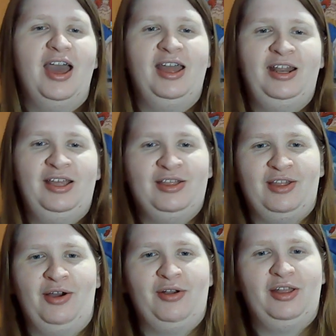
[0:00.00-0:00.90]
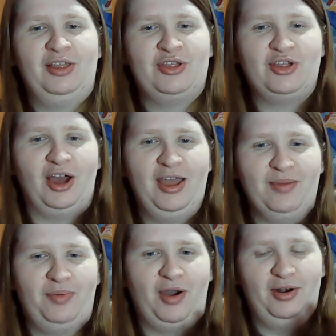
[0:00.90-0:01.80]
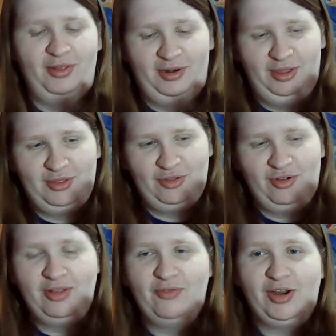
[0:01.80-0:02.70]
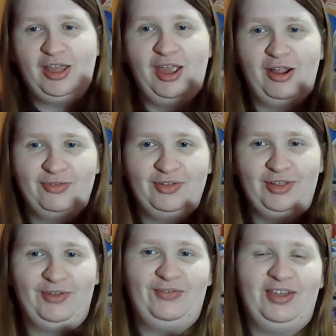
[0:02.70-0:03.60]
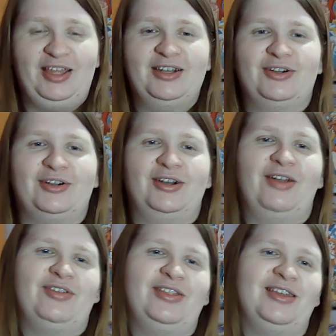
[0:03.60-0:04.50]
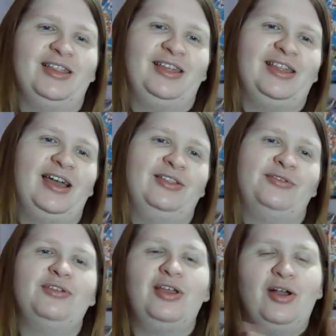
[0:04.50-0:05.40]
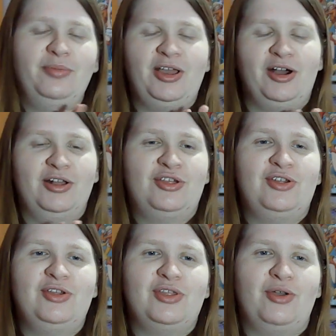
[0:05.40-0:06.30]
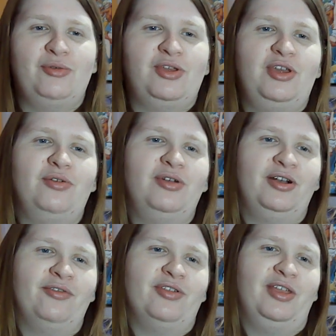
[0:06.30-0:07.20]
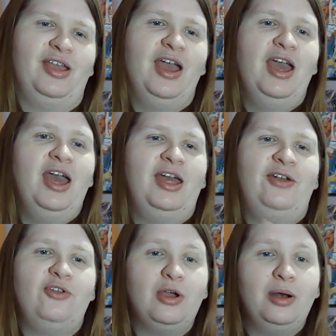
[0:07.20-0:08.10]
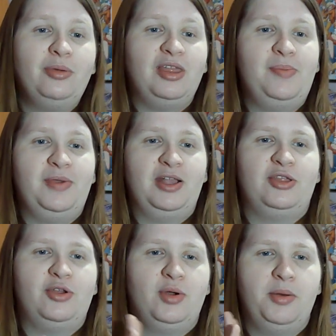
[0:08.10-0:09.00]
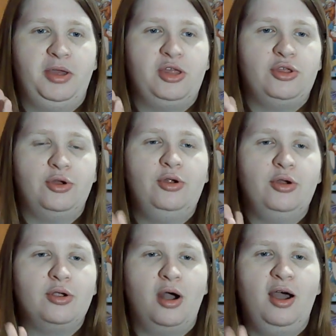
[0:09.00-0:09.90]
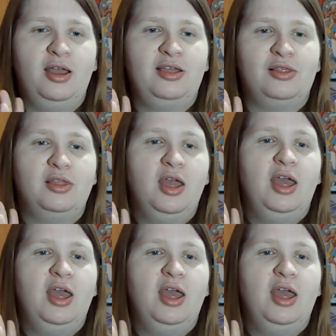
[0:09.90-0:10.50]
And he's, you know, got this giant bottle, and he's just trying to very carefully feed her and everything like that. And they're just like, oh my god, she's so cute. And it was like, and if you're going to be sleeping next to her, make sure her cot is